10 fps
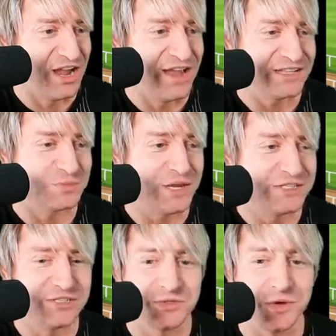It's way
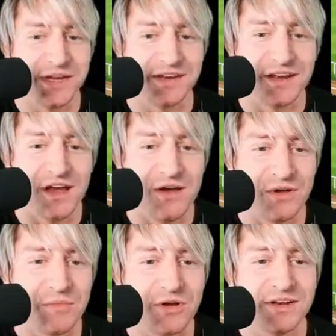too sweet. Oh,
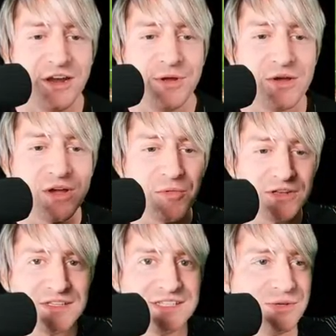come on. Here we go. Come
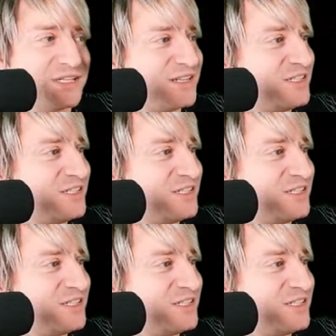on. Do it.